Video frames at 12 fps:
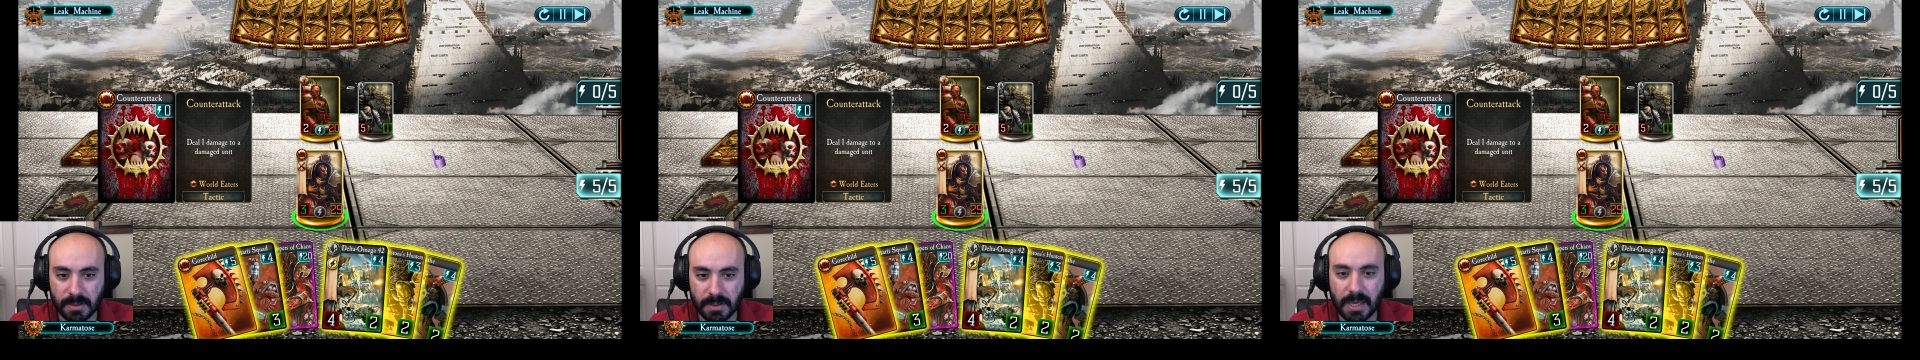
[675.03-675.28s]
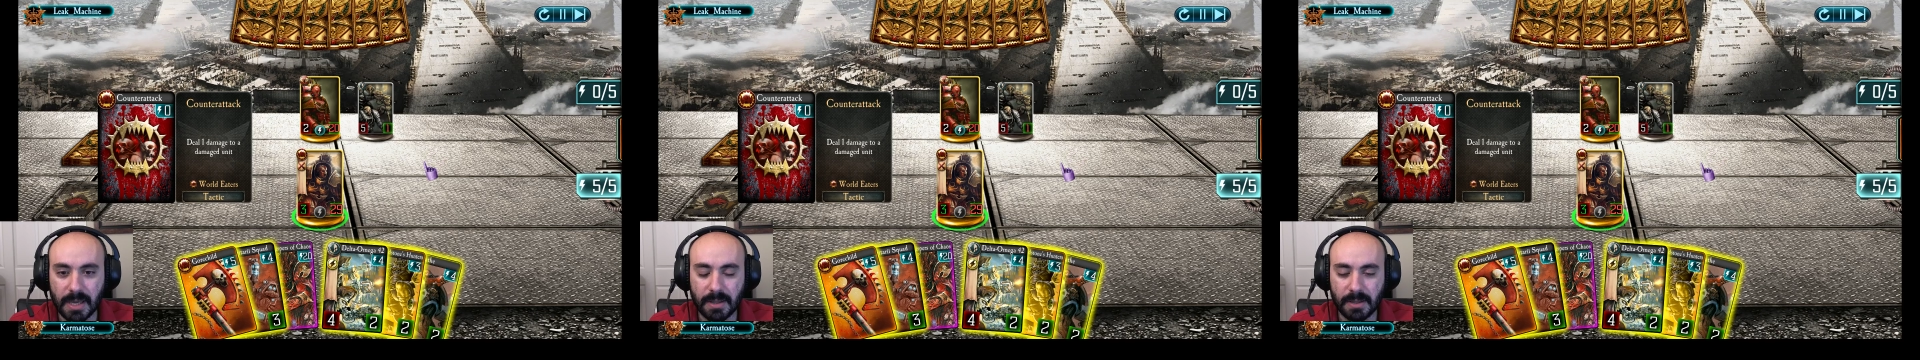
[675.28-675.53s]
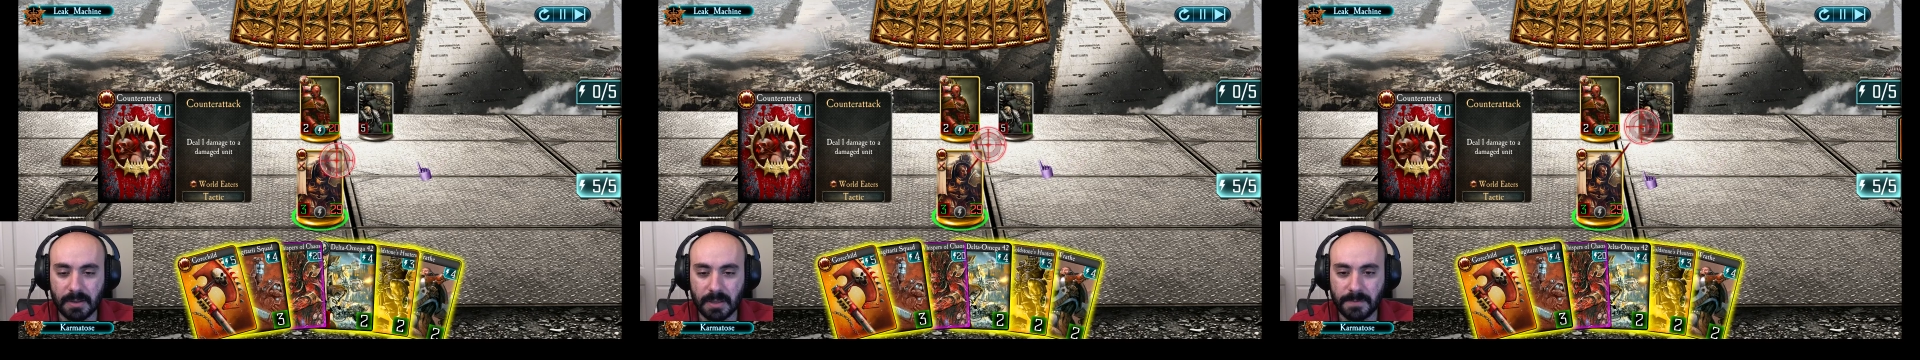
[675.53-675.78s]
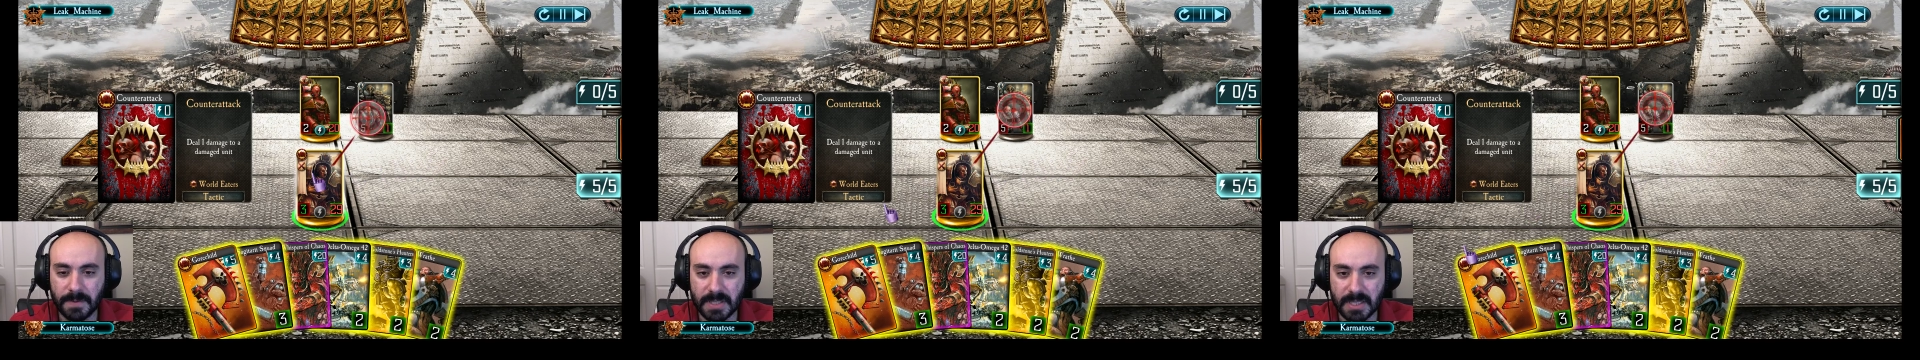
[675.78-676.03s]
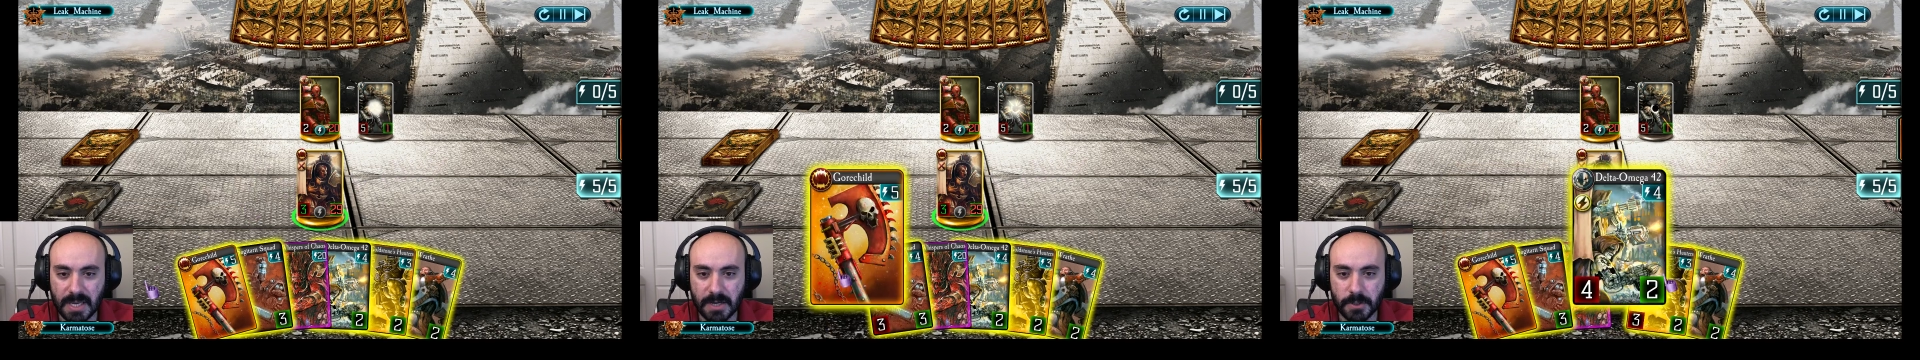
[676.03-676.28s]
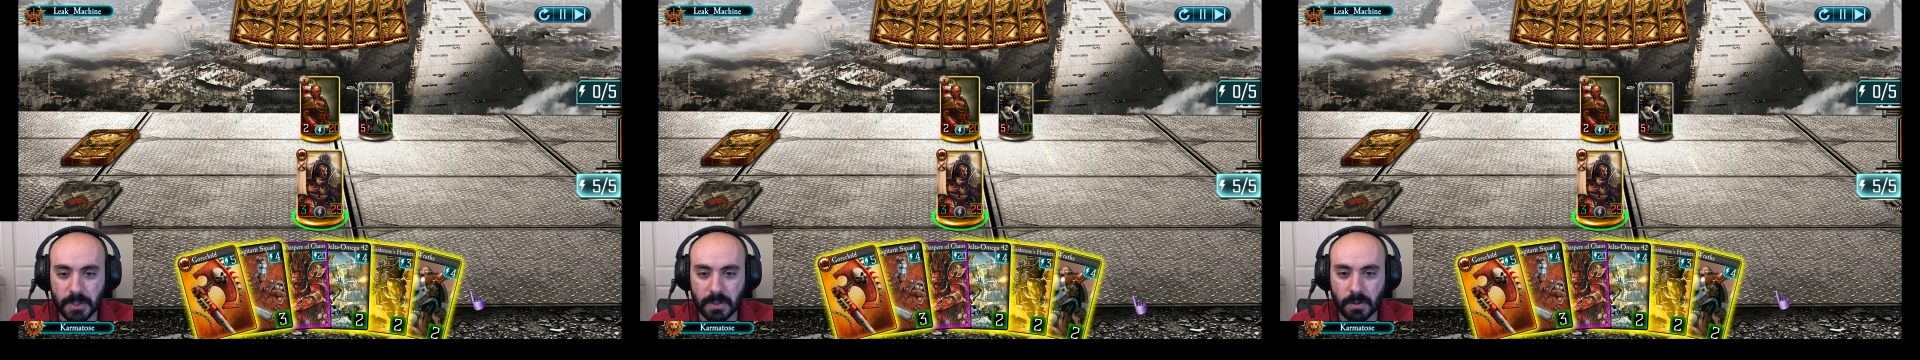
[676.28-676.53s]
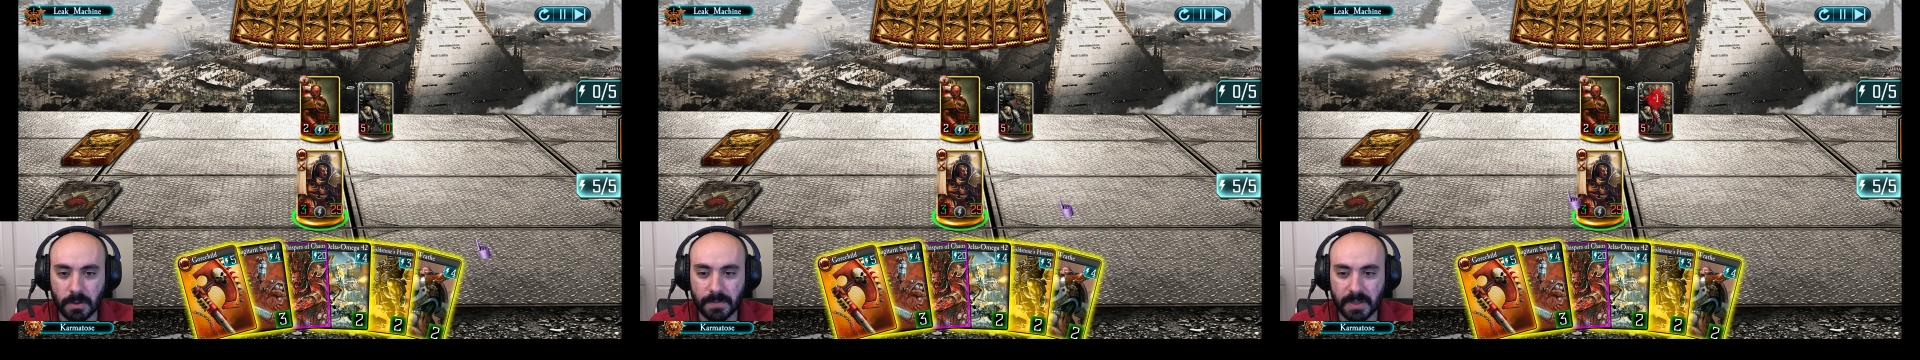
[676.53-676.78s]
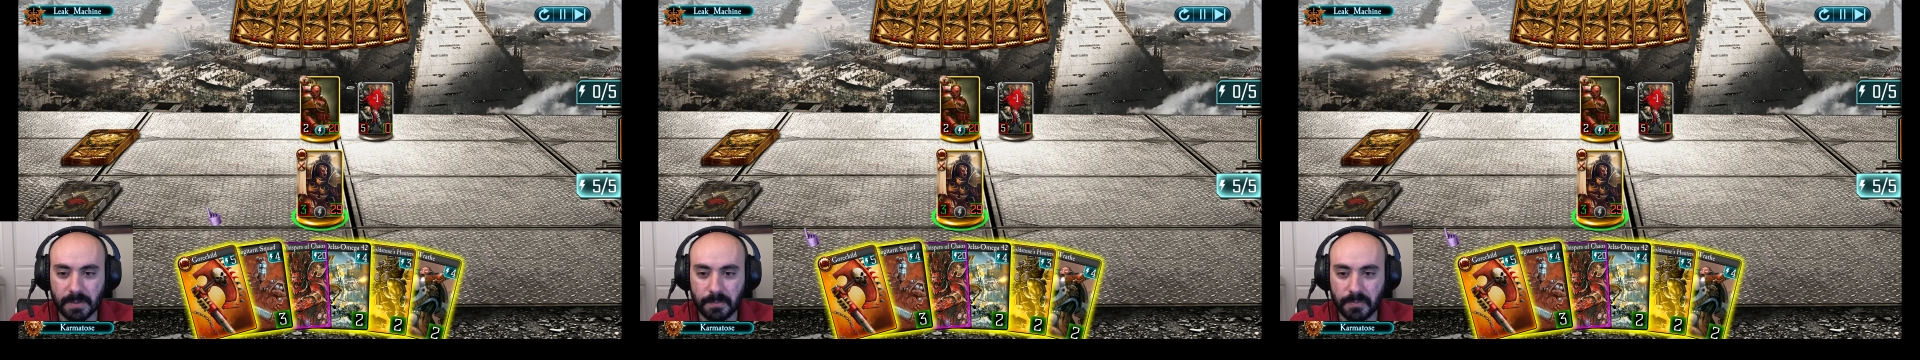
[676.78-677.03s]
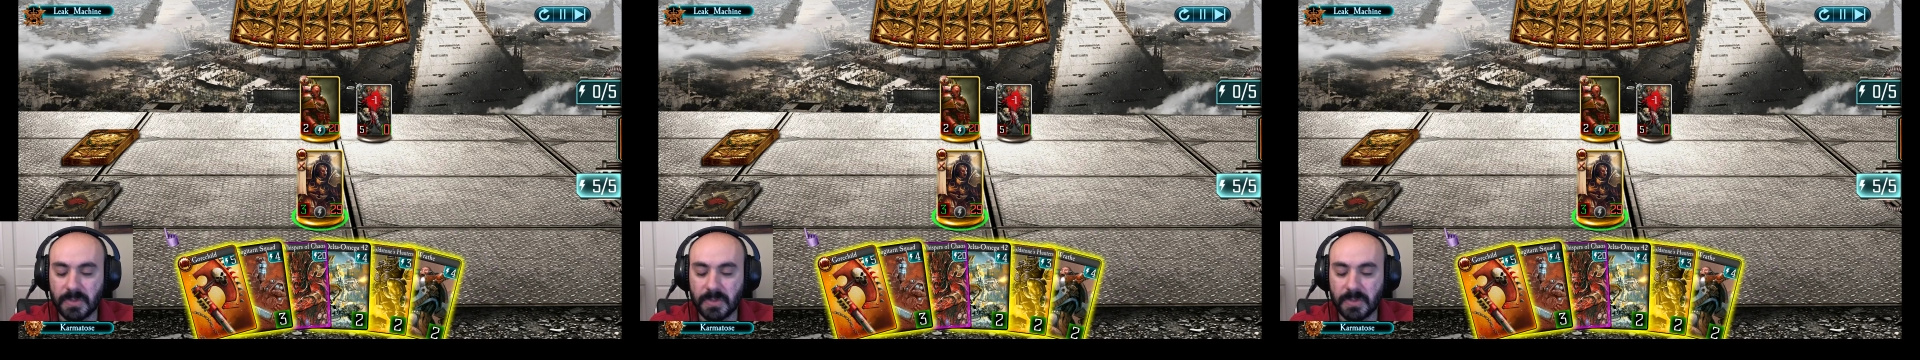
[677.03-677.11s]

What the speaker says: Yeah, it fits the energy curve, and